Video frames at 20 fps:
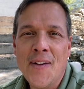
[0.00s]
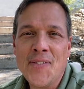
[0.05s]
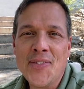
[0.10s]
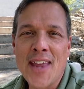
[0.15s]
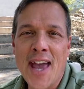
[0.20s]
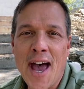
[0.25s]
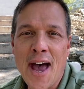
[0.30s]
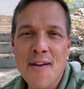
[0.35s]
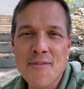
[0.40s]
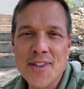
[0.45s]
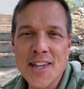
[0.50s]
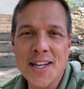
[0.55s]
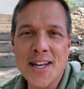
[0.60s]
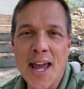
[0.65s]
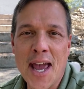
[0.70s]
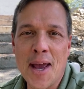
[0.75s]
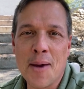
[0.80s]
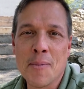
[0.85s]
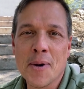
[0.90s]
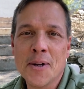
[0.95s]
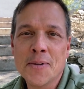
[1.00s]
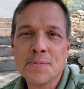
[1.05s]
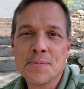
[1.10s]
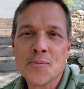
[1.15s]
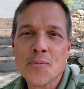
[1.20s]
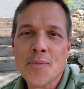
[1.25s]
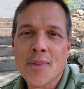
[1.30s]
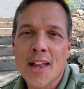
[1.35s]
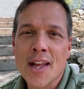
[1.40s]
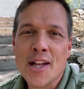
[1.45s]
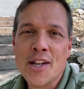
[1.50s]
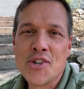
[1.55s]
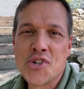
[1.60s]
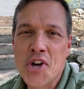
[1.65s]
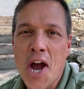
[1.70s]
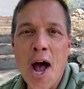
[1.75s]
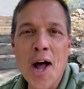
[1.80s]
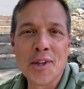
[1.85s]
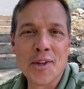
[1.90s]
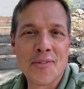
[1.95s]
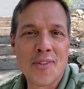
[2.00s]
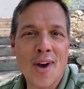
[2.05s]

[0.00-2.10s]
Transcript: to have the name child of